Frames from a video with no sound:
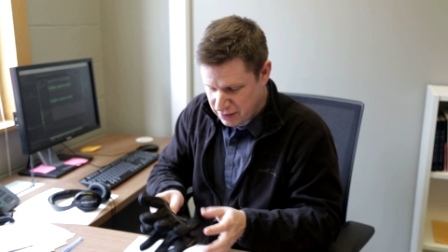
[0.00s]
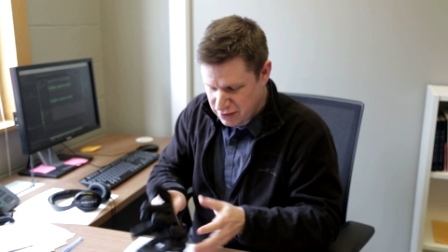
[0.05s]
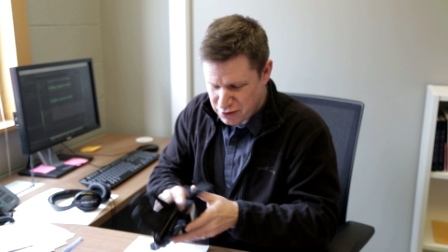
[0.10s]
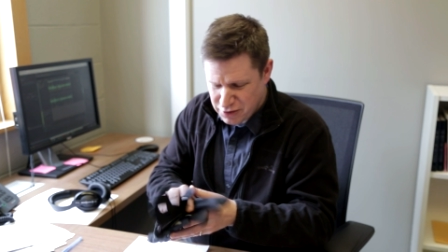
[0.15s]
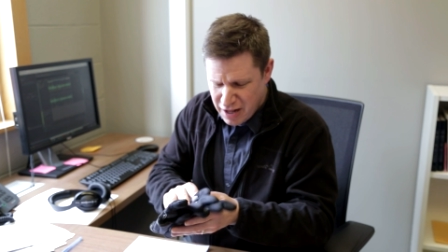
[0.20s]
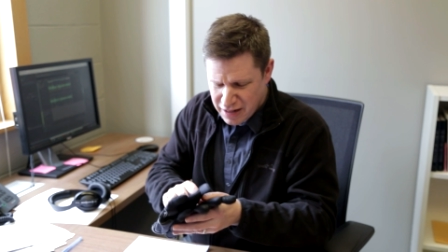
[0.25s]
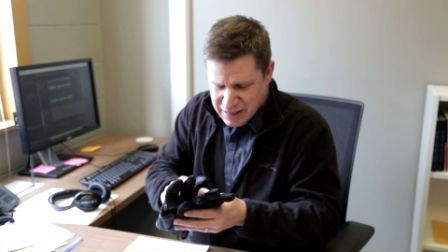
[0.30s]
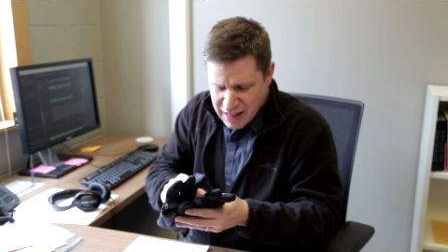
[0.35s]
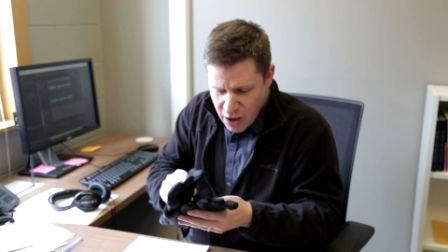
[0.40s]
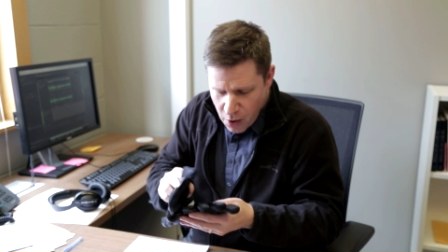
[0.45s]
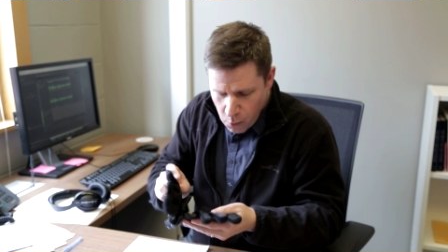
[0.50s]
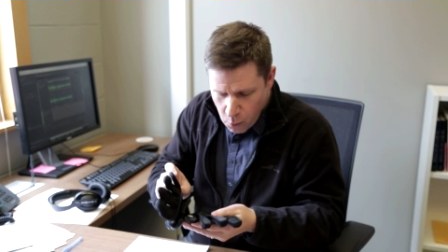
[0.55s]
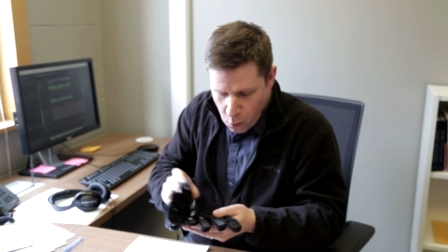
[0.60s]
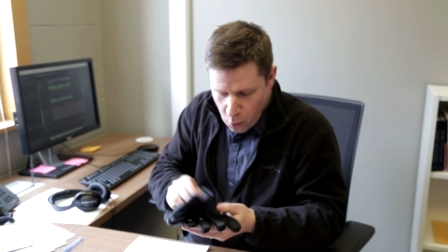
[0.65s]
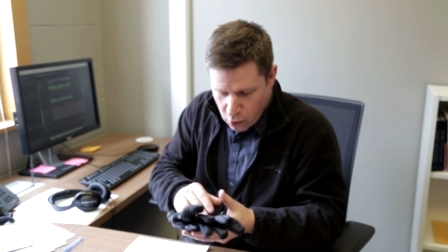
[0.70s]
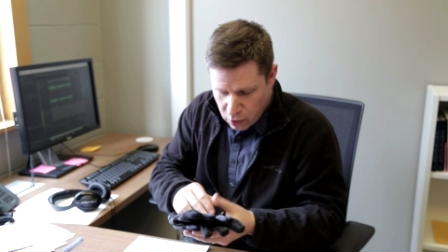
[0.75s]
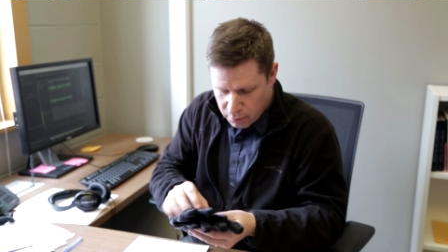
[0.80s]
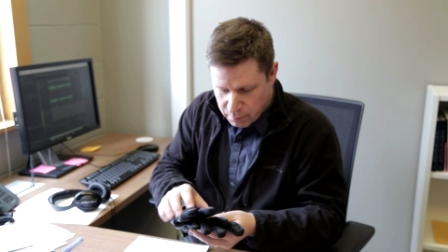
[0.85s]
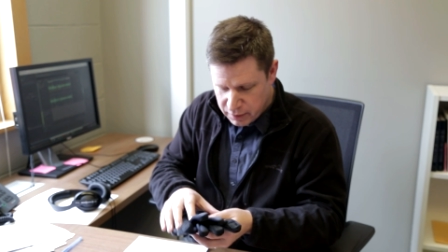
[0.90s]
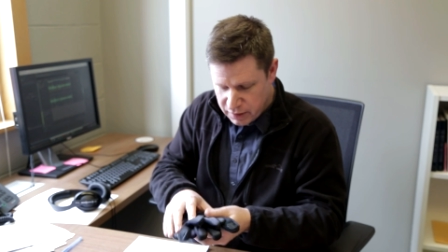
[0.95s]
They're not that
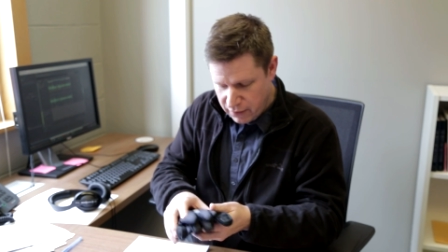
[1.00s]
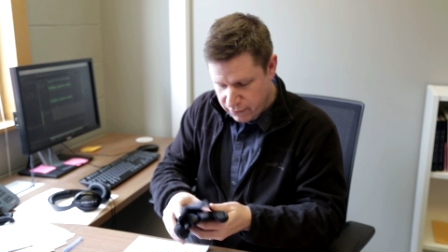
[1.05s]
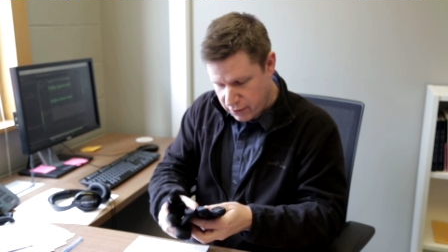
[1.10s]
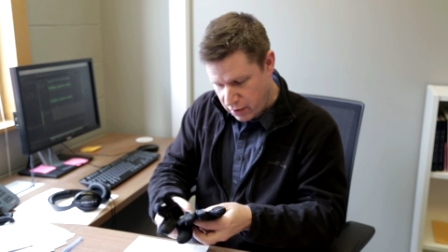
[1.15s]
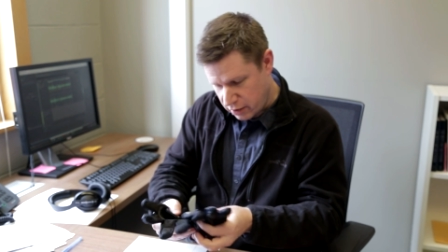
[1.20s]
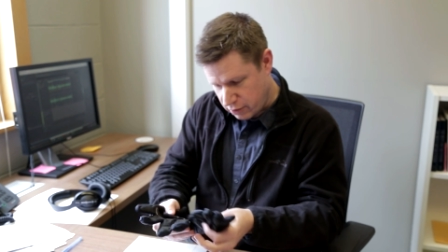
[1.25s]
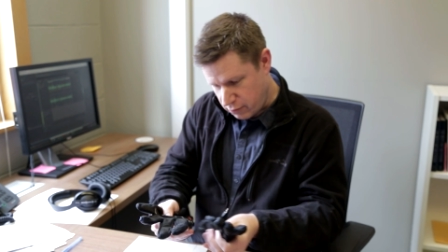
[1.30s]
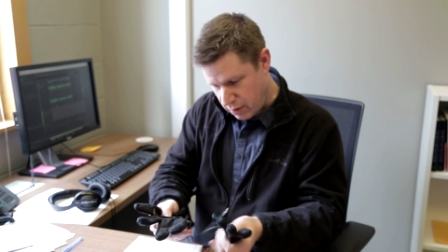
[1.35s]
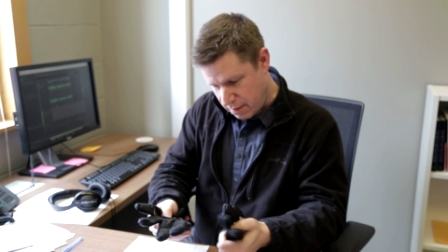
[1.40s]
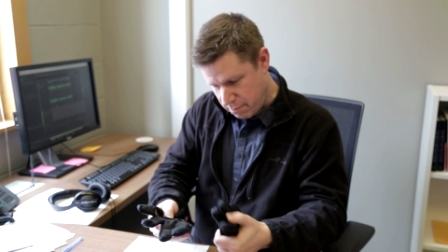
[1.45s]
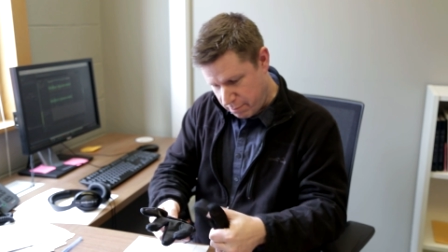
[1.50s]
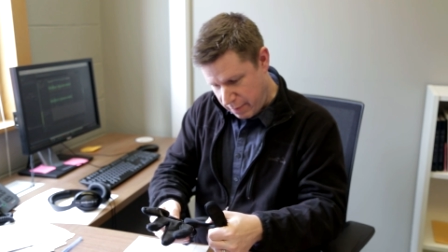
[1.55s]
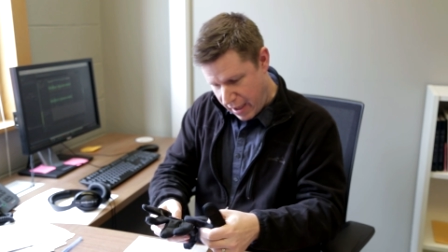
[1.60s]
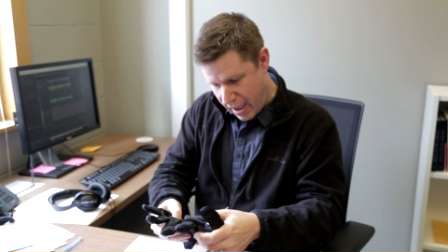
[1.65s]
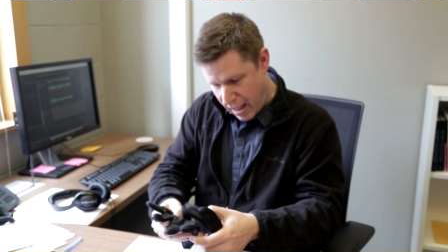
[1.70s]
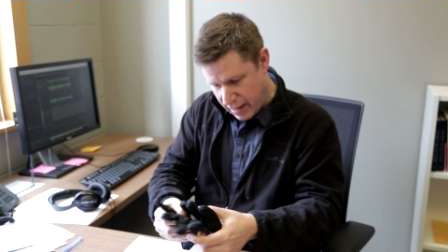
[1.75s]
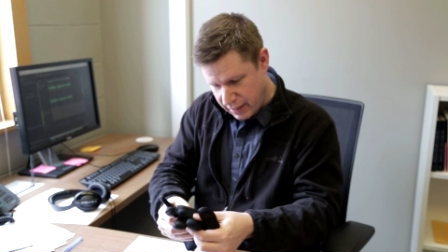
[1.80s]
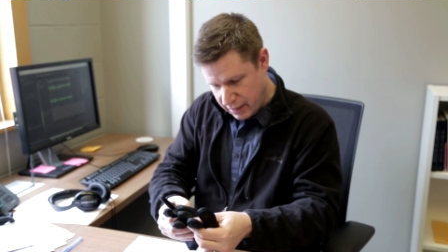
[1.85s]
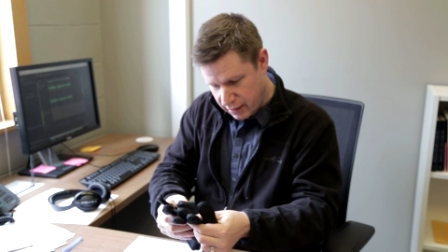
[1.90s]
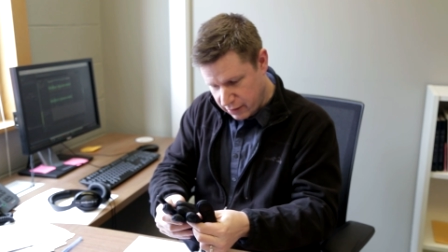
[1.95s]
warm, but they've got great
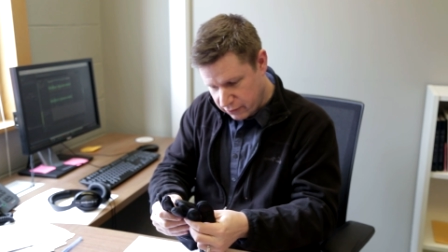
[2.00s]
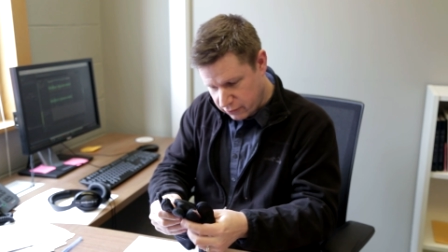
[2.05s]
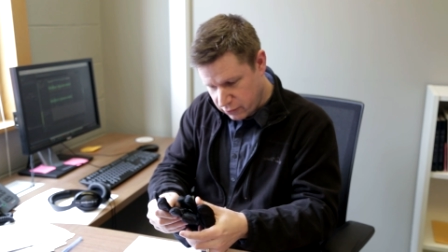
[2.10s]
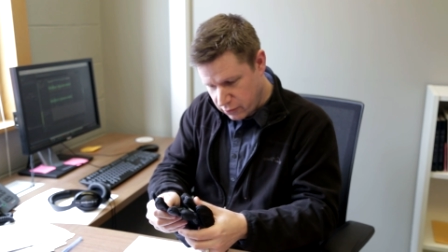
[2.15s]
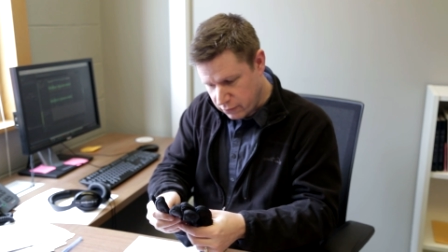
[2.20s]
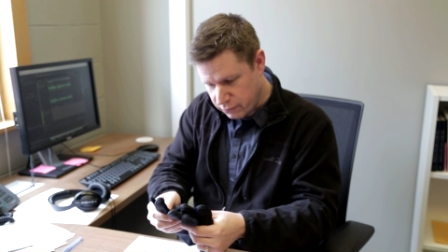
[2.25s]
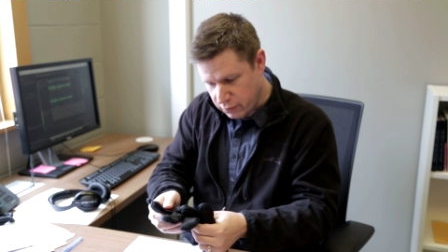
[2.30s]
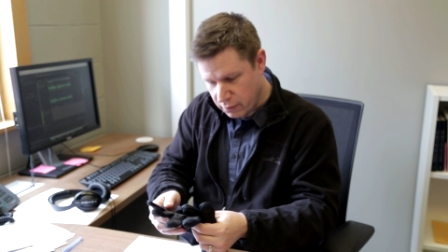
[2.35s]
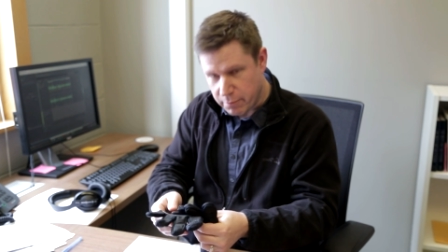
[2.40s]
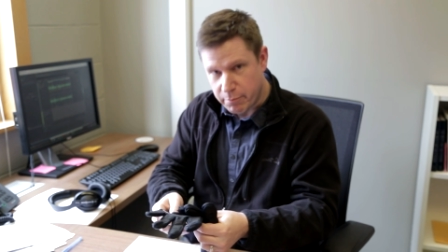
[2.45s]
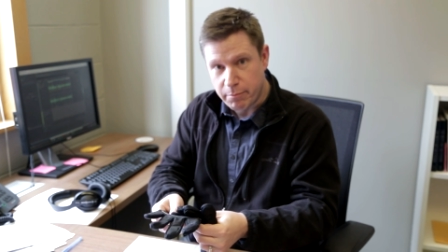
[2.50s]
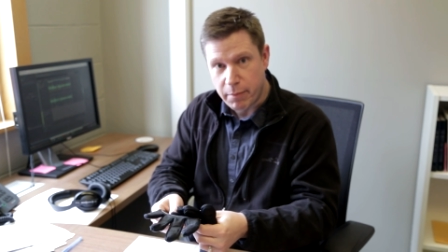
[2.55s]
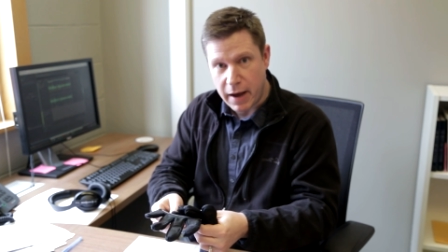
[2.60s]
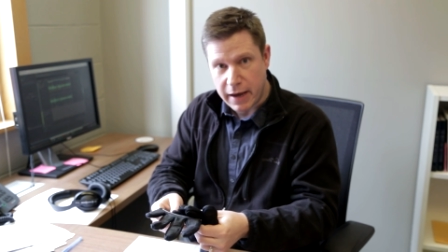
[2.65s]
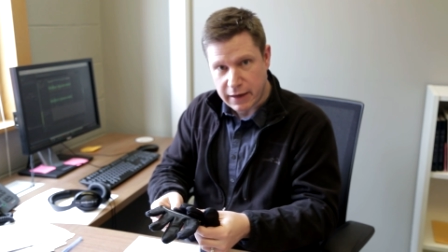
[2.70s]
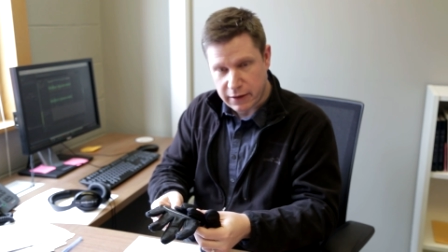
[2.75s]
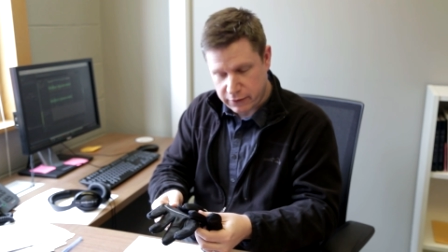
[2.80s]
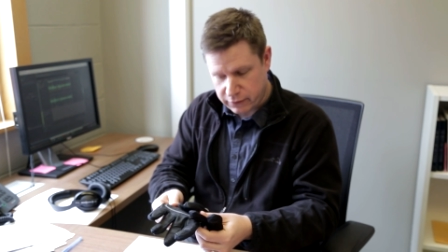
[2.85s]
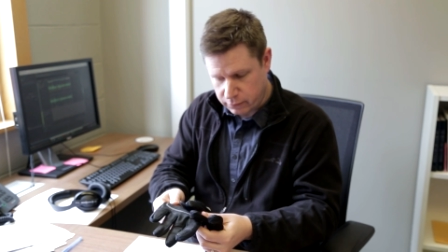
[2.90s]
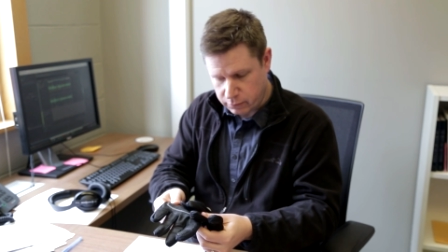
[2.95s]
padding. It's good for
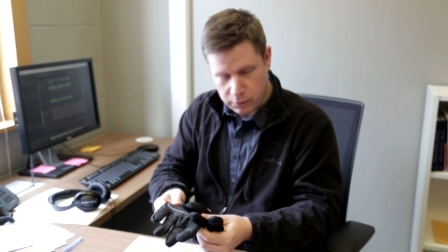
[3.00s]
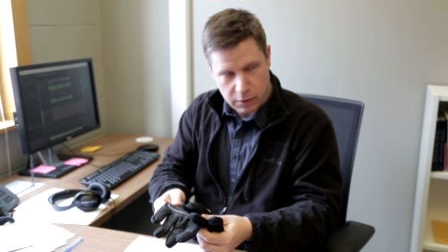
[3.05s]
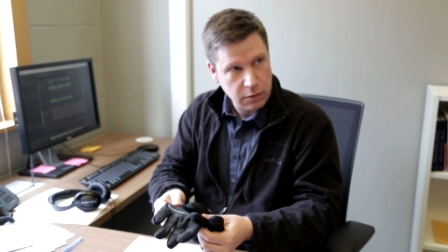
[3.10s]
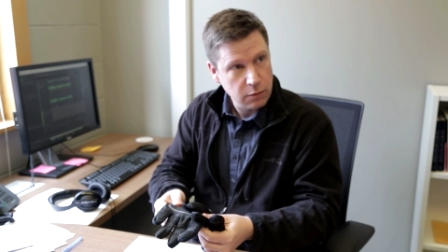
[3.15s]
bikes.